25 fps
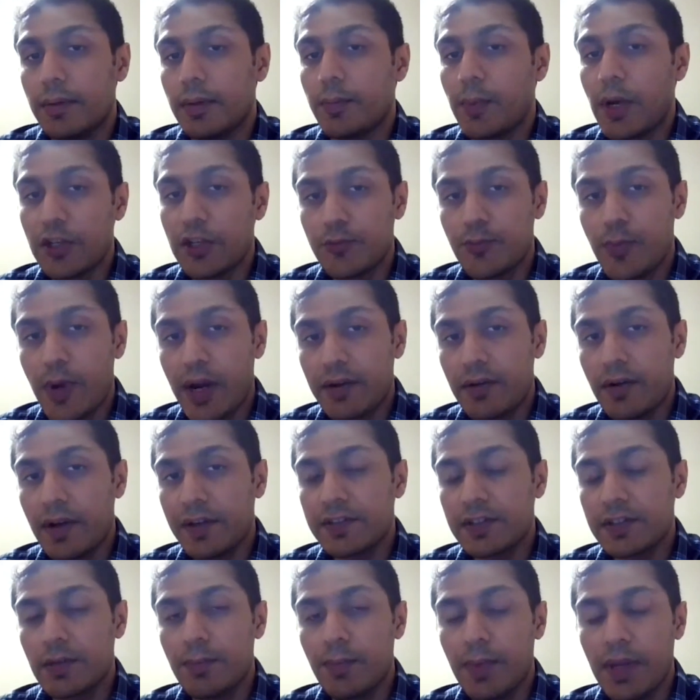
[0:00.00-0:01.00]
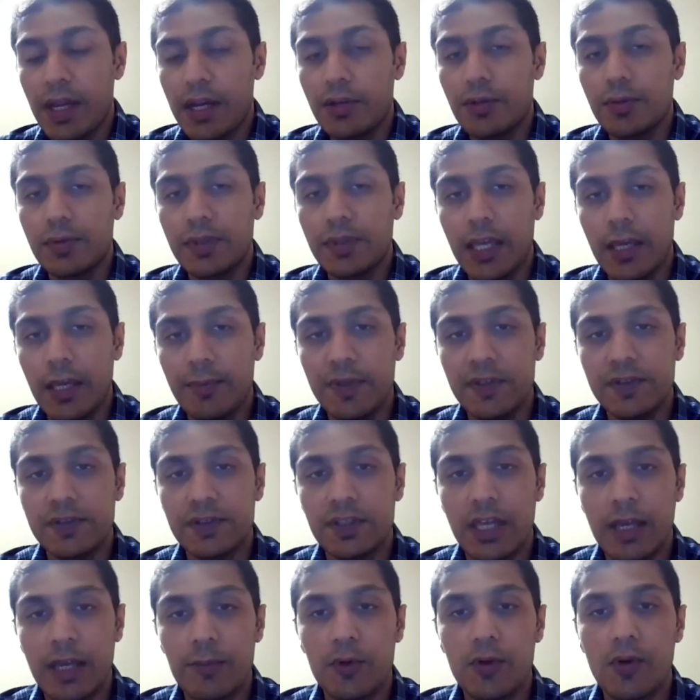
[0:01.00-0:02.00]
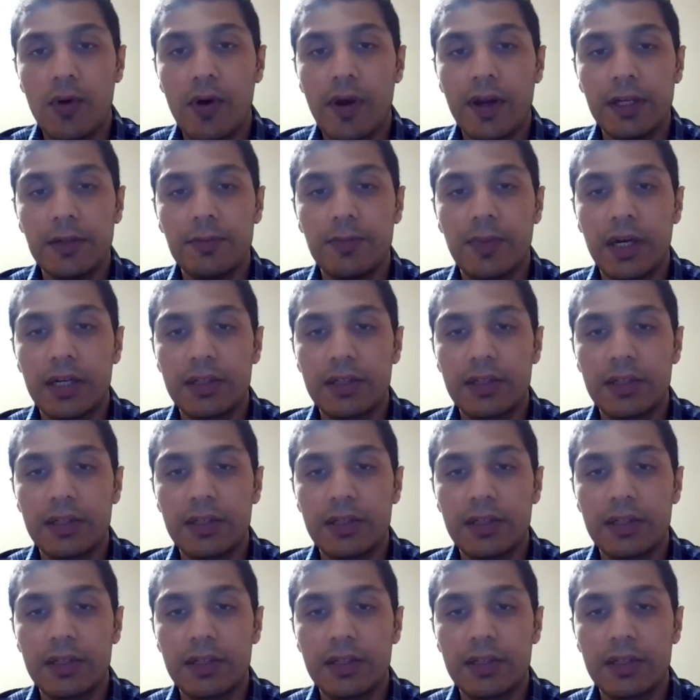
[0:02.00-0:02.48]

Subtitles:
much better as compared to k-means, k-medoid,